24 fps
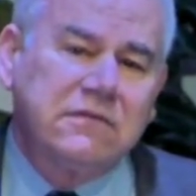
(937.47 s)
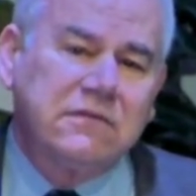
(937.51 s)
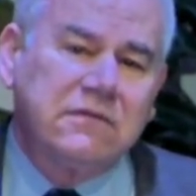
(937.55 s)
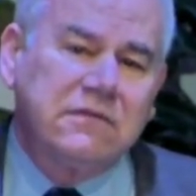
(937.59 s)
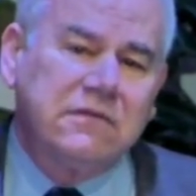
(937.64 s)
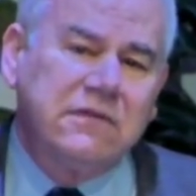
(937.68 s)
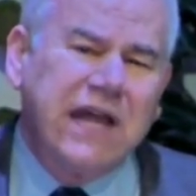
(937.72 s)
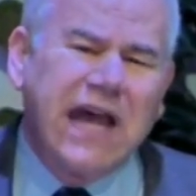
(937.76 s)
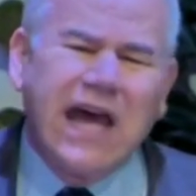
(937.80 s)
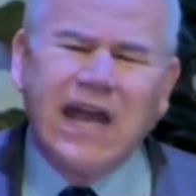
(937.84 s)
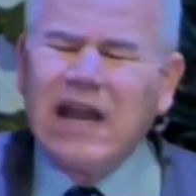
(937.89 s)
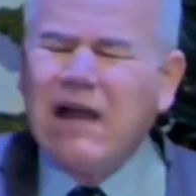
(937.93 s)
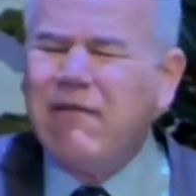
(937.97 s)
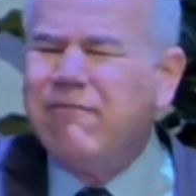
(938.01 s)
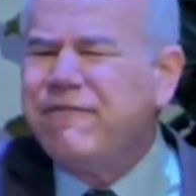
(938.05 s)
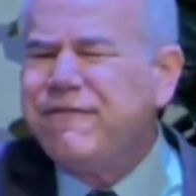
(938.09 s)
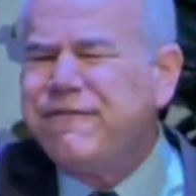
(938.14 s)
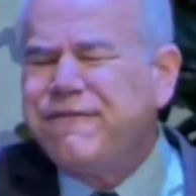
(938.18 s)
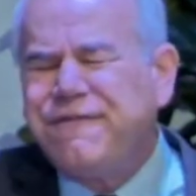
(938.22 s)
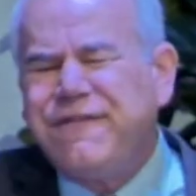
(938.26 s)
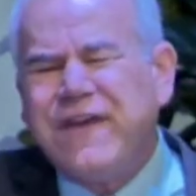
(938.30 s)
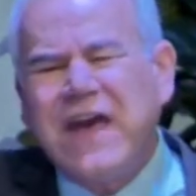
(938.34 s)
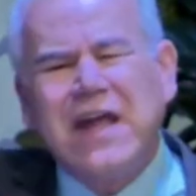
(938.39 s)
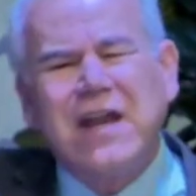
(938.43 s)
Not I'm
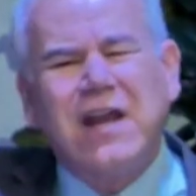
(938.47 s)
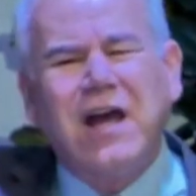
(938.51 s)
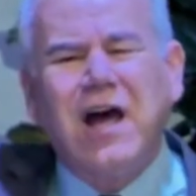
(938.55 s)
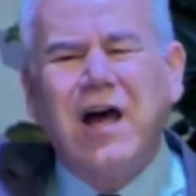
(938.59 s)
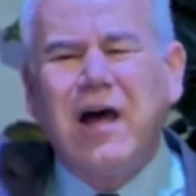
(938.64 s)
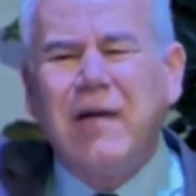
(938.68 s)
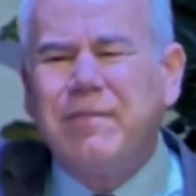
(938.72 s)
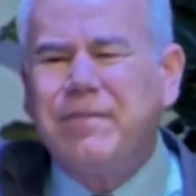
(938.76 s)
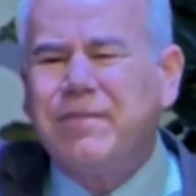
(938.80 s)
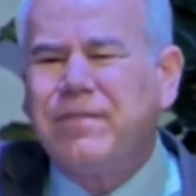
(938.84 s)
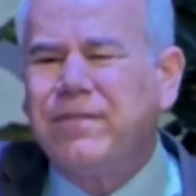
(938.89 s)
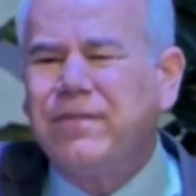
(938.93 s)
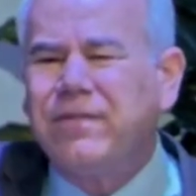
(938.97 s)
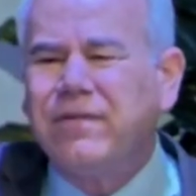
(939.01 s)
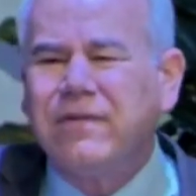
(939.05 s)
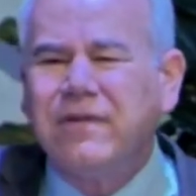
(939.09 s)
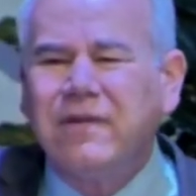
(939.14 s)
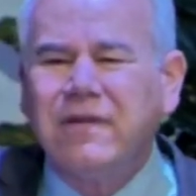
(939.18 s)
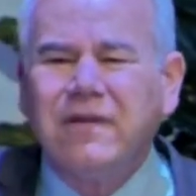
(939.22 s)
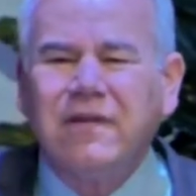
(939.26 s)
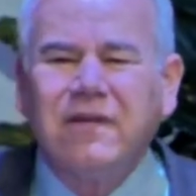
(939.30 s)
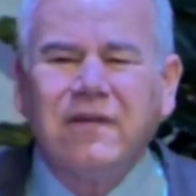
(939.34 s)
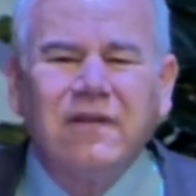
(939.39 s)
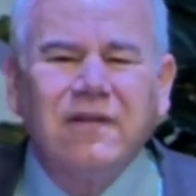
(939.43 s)
fed up,
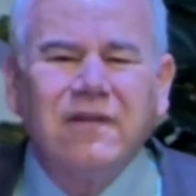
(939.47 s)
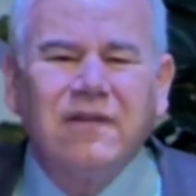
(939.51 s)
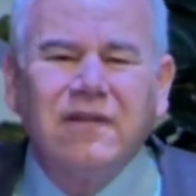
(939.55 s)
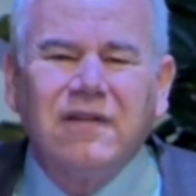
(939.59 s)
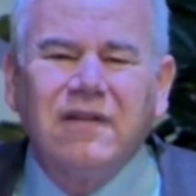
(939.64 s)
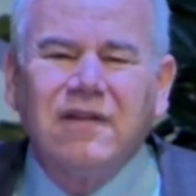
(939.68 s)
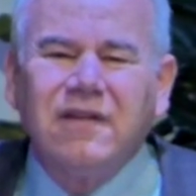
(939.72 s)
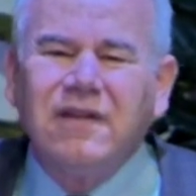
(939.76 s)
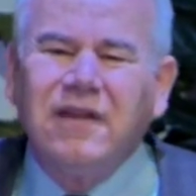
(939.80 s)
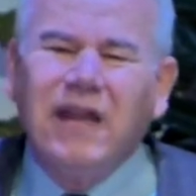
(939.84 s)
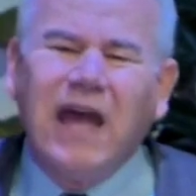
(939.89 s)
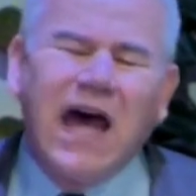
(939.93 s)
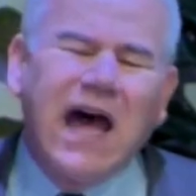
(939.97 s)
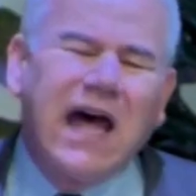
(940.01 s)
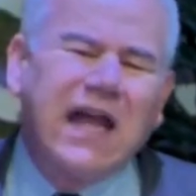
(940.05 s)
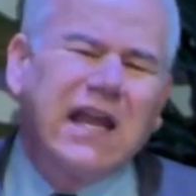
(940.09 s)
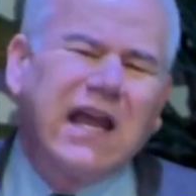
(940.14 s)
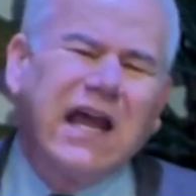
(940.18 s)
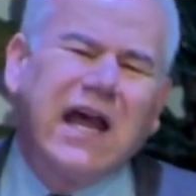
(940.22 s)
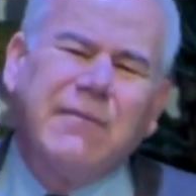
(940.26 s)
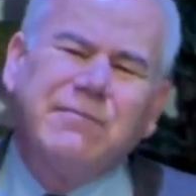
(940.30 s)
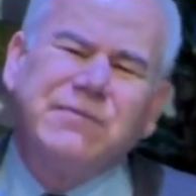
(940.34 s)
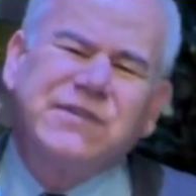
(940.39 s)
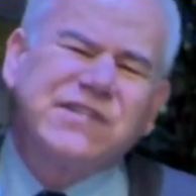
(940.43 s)
not
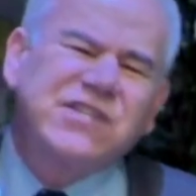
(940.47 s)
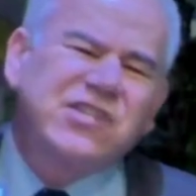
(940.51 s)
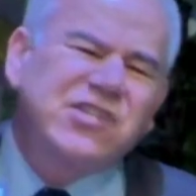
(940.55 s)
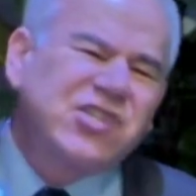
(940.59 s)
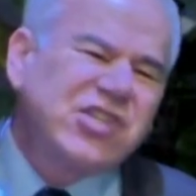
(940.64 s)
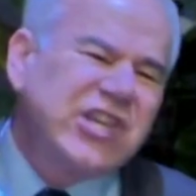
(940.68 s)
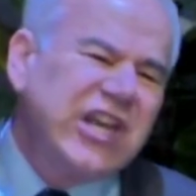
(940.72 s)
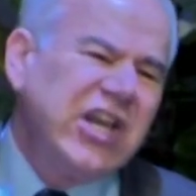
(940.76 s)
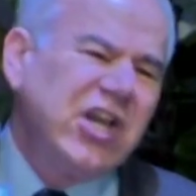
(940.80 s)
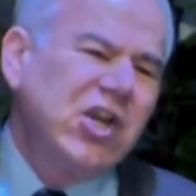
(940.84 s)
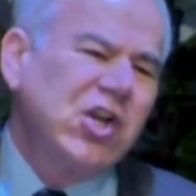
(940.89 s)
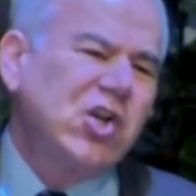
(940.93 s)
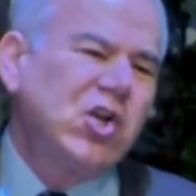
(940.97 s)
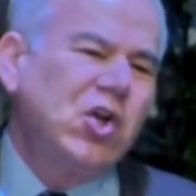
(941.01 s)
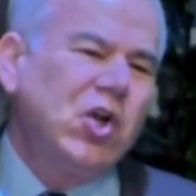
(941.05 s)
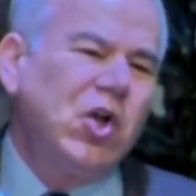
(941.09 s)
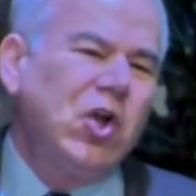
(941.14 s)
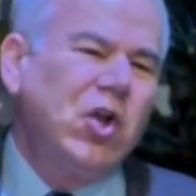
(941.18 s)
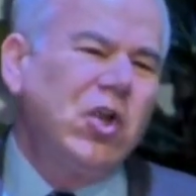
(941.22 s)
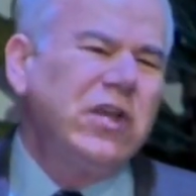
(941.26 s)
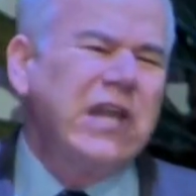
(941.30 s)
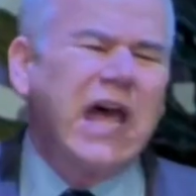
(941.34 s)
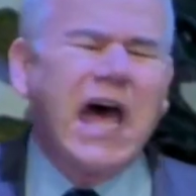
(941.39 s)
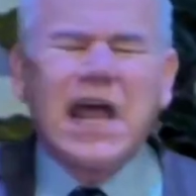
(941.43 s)
I'm
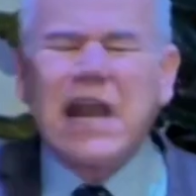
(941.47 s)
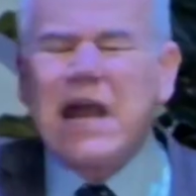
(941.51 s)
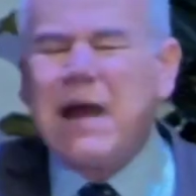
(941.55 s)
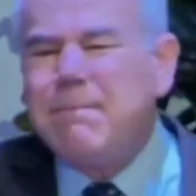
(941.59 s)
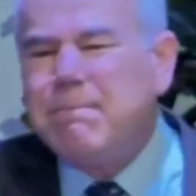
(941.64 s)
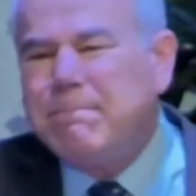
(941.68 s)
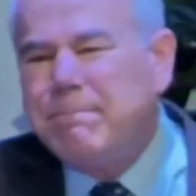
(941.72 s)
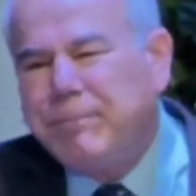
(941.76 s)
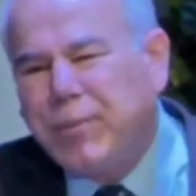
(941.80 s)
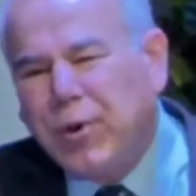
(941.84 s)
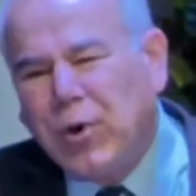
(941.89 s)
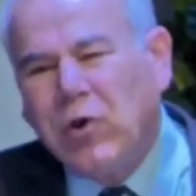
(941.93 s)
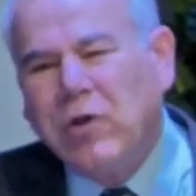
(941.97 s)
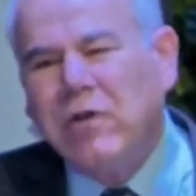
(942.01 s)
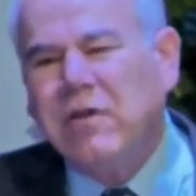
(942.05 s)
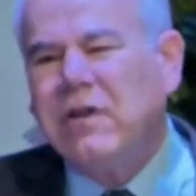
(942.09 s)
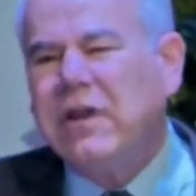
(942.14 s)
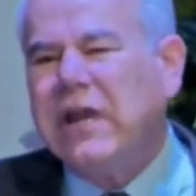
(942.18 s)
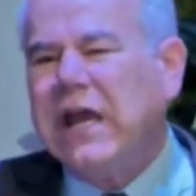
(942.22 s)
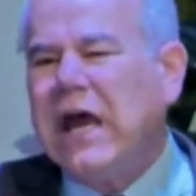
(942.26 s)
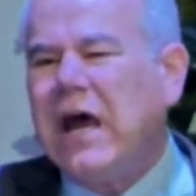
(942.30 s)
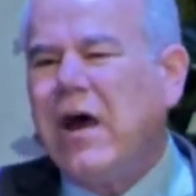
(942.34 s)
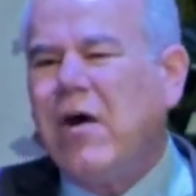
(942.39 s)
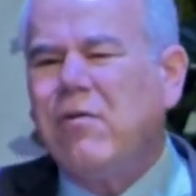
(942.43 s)
cynical, not I'm
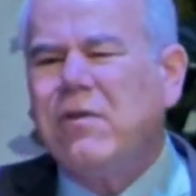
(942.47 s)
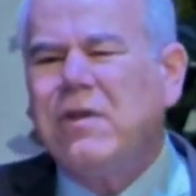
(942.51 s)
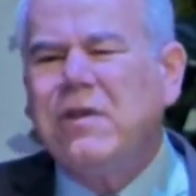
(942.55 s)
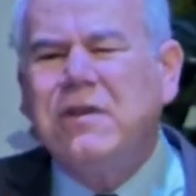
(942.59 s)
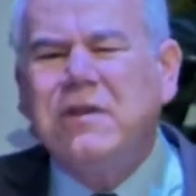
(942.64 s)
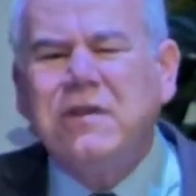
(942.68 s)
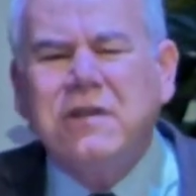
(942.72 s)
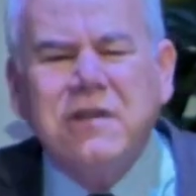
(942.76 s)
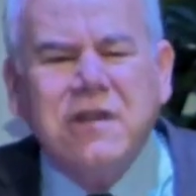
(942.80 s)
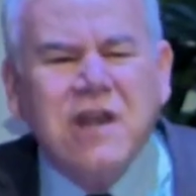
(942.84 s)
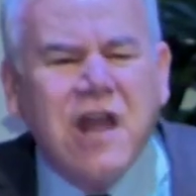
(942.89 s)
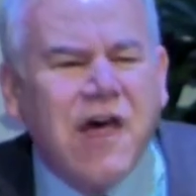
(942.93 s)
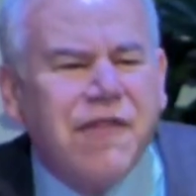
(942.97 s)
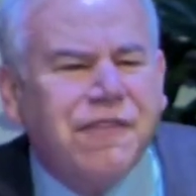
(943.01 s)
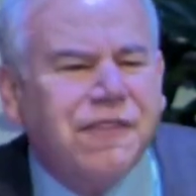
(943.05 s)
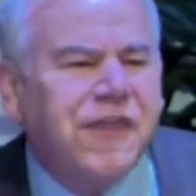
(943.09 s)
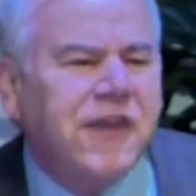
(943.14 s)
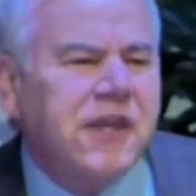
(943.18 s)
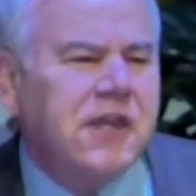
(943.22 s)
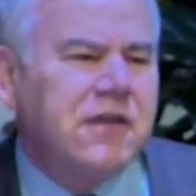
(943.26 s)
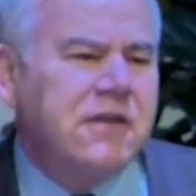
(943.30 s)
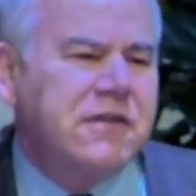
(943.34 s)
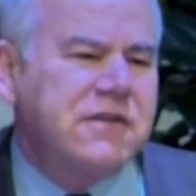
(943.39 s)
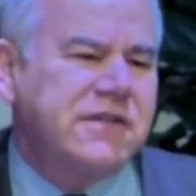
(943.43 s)
burned out,
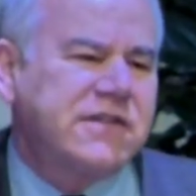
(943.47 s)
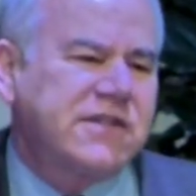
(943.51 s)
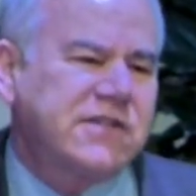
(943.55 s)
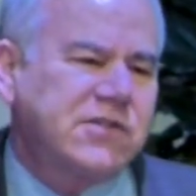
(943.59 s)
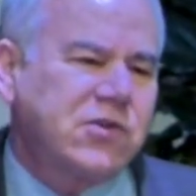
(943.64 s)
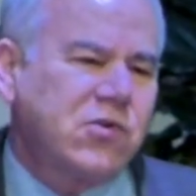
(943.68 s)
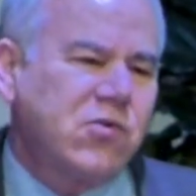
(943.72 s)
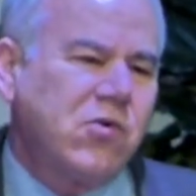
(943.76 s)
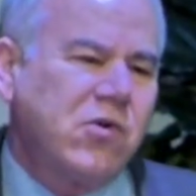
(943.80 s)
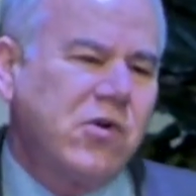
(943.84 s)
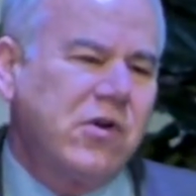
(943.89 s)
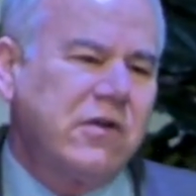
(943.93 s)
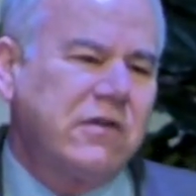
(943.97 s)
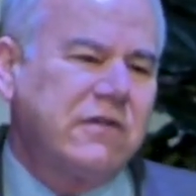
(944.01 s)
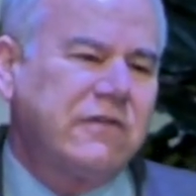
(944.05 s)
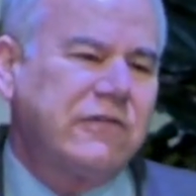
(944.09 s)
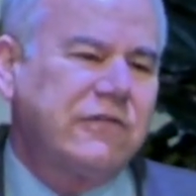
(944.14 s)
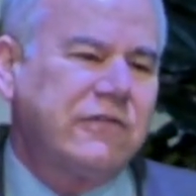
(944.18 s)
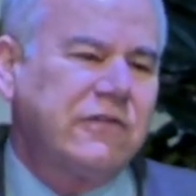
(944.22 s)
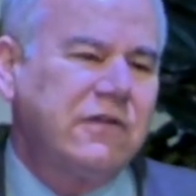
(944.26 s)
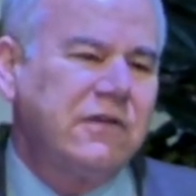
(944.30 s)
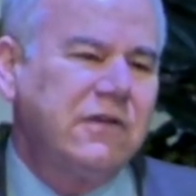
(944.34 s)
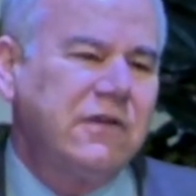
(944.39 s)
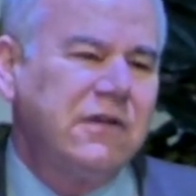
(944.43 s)
nothing of the
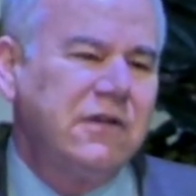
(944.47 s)
sort.